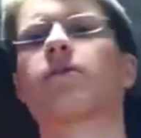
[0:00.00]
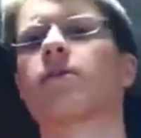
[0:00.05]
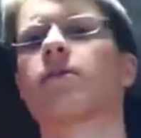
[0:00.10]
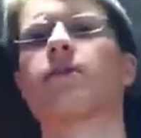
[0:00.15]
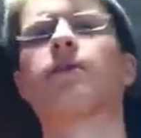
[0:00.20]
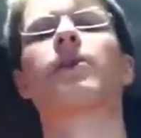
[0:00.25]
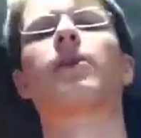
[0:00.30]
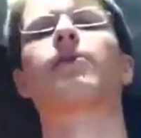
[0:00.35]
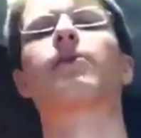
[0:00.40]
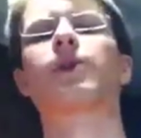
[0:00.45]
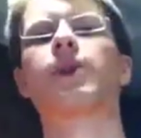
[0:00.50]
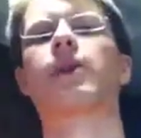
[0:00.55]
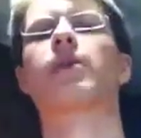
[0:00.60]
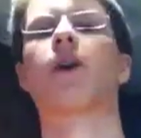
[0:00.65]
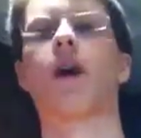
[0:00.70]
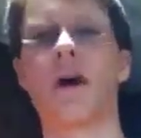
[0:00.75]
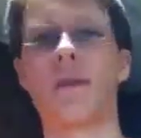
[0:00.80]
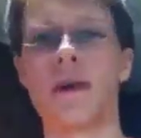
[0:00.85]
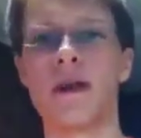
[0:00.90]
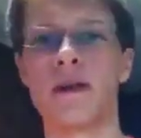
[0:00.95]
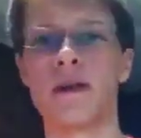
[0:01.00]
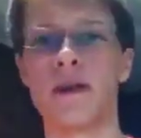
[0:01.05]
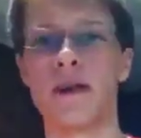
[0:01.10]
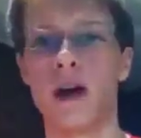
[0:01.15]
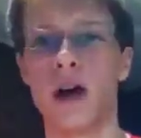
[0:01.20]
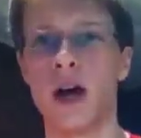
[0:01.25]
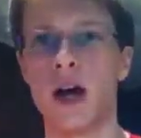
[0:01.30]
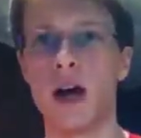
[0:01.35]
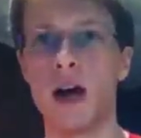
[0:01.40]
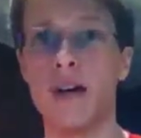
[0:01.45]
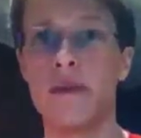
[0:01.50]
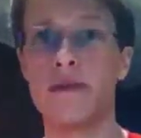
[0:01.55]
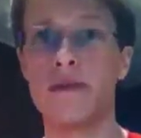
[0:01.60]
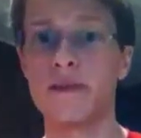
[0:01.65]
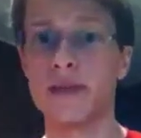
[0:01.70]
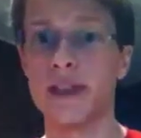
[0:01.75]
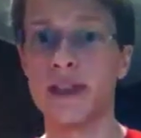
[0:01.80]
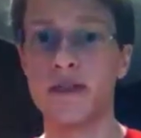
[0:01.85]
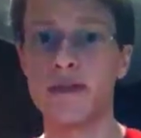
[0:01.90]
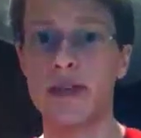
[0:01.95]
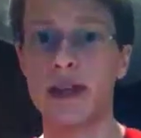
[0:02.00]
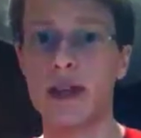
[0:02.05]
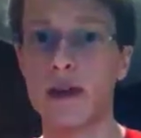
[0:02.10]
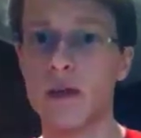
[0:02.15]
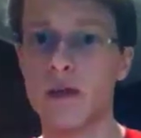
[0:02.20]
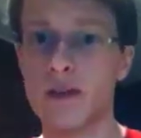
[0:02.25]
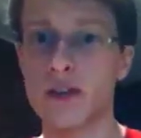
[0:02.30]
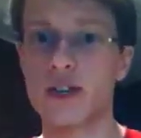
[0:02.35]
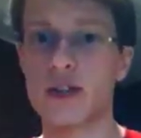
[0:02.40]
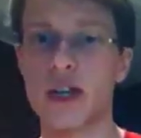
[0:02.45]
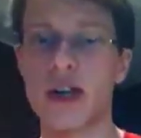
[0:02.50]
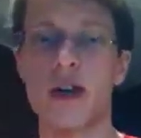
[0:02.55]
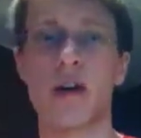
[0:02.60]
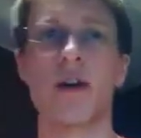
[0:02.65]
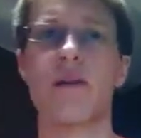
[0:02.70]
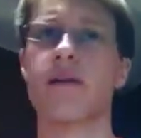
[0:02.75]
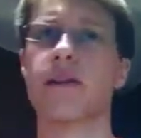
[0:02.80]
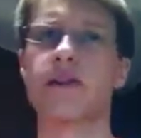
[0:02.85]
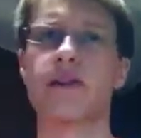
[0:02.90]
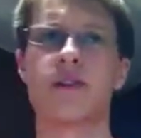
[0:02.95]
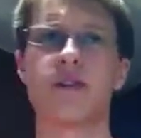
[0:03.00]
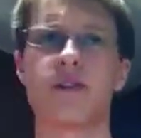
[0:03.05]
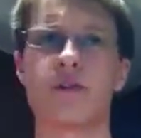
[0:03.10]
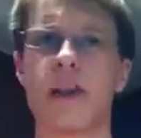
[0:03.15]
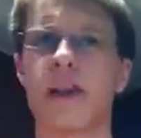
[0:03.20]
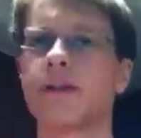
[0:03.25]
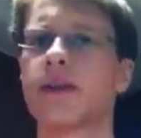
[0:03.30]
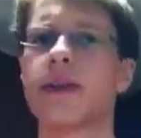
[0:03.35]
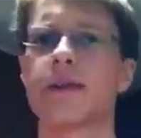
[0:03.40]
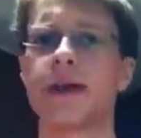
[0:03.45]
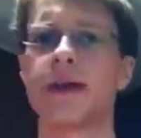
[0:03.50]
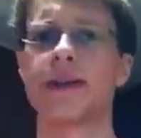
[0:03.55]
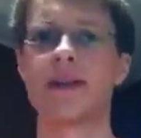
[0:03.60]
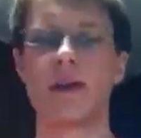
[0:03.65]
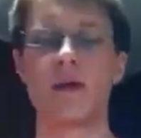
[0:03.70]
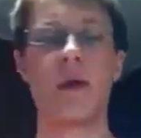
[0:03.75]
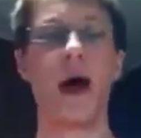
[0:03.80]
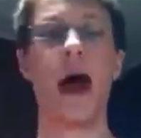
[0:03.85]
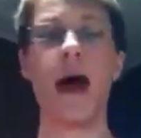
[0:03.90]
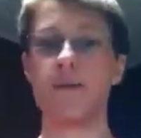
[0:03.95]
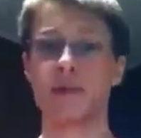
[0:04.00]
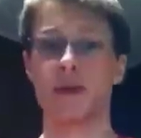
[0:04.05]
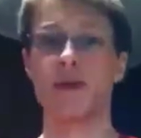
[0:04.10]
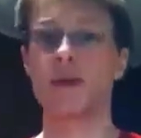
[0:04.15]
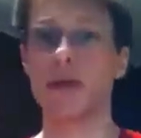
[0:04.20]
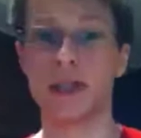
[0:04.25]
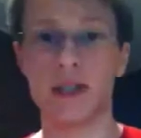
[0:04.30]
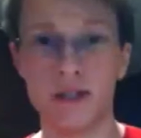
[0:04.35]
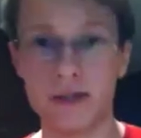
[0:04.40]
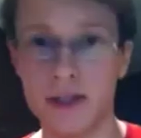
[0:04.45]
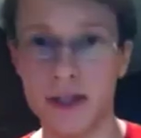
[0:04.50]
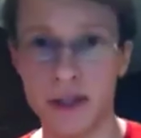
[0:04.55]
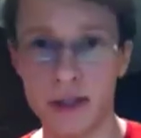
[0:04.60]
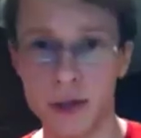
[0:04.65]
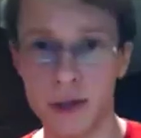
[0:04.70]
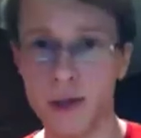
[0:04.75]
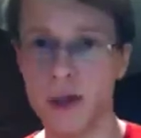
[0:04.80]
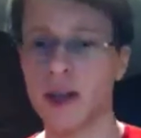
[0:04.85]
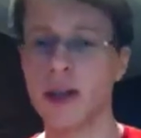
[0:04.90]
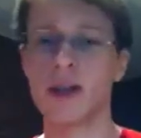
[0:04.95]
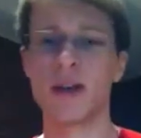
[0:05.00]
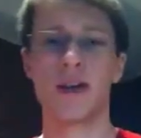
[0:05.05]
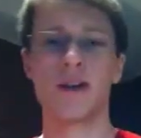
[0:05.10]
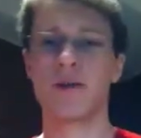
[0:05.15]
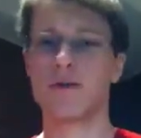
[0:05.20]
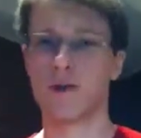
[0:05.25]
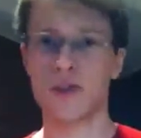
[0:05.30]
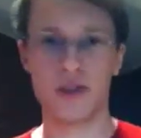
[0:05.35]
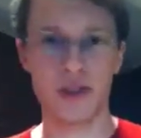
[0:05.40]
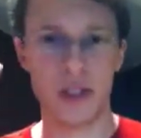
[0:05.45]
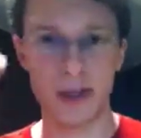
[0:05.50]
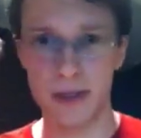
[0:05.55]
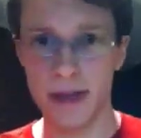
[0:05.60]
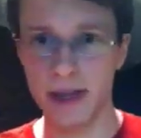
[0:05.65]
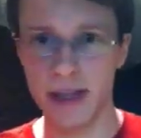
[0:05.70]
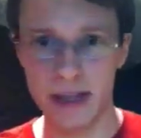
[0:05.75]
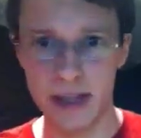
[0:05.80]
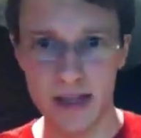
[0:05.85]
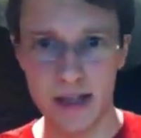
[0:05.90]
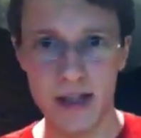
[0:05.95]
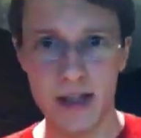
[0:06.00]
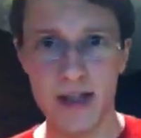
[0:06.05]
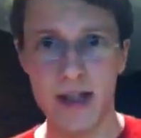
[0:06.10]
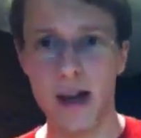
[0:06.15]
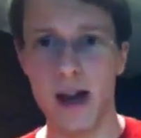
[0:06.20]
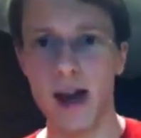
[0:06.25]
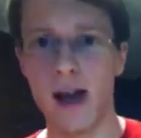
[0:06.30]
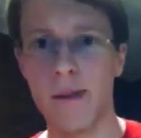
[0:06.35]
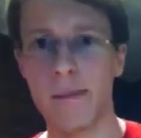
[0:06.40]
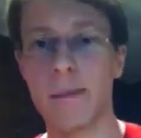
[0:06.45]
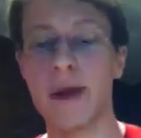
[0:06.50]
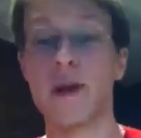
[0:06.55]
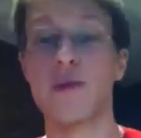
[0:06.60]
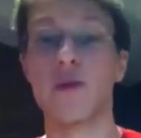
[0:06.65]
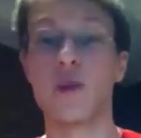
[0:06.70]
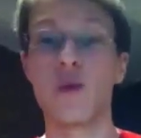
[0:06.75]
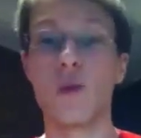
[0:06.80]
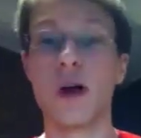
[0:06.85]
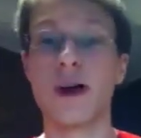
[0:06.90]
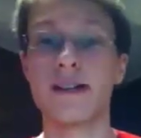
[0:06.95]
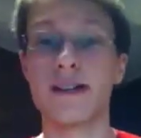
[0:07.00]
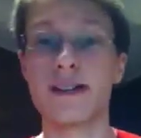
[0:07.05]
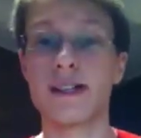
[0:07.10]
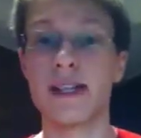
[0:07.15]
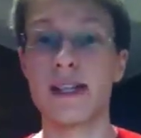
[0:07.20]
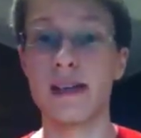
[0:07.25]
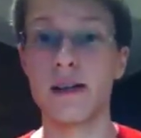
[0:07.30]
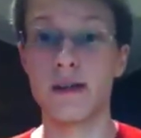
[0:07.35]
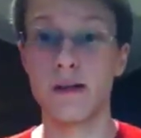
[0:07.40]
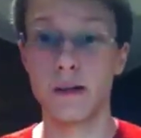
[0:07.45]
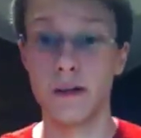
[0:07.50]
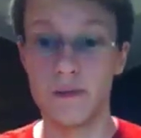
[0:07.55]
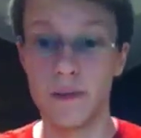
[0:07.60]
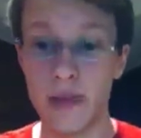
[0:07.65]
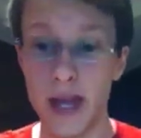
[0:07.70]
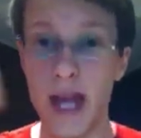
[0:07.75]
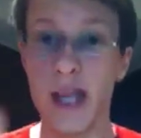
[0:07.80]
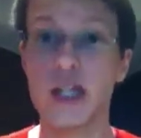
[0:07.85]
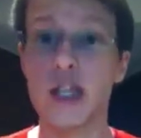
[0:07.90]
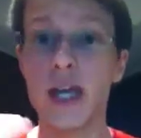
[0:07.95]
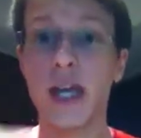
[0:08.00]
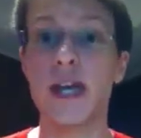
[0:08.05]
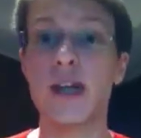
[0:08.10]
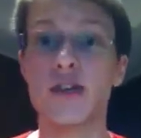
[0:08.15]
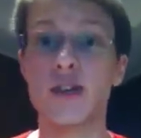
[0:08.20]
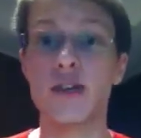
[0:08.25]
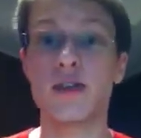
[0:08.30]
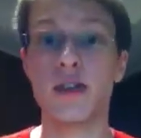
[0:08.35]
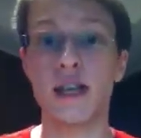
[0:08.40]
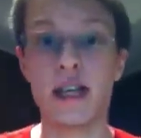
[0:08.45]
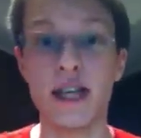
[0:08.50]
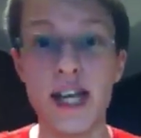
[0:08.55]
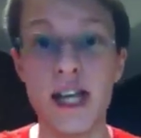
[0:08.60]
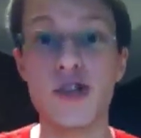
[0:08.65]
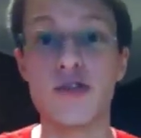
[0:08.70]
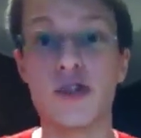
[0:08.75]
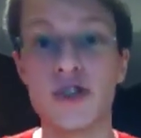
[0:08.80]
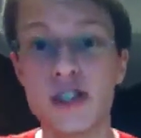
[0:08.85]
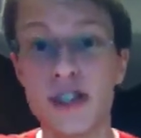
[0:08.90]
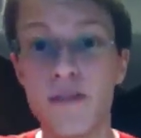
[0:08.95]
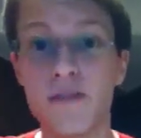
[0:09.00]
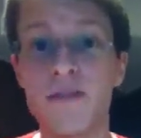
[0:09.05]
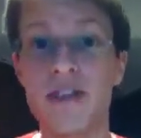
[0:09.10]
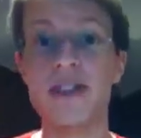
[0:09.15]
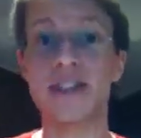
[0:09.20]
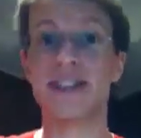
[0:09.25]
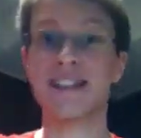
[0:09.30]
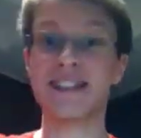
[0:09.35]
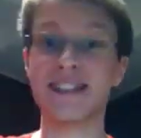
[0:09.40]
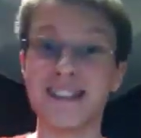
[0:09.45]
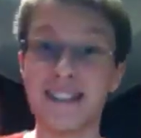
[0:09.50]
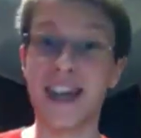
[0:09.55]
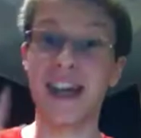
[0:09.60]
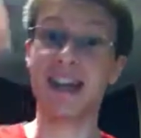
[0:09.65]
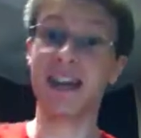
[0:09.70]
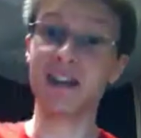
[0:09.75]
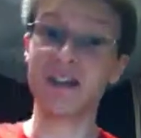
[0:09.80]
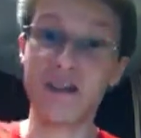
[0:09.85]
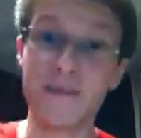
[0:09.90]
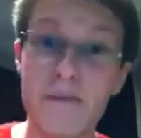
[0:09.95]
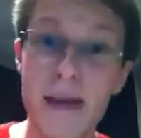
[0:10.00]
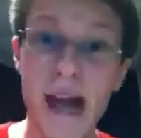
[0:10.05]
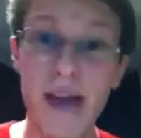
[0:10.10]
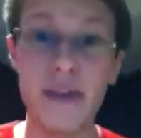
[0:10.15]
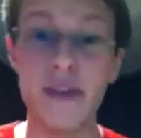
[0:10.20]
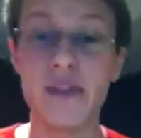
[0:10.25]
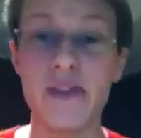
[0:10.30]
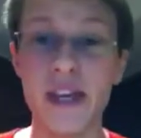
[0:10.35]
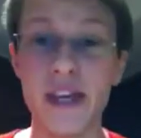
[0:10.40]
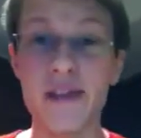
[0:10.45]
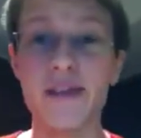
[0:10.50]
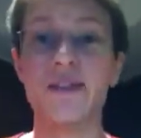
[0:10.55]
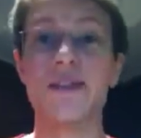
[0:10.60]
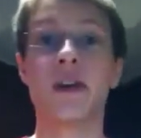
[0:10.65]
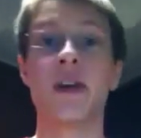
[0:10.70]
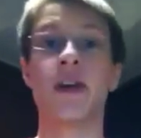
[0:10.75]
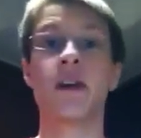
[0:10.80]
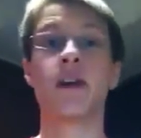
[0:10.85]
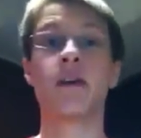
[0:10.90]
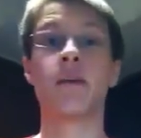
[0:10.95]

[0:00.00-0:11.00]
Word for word: feel free to comment uh, on this video, and this channel, and this Life at M I T will absolutely continue, full steam ahead, um, but if you want to see education and interesting physics and science and math and things,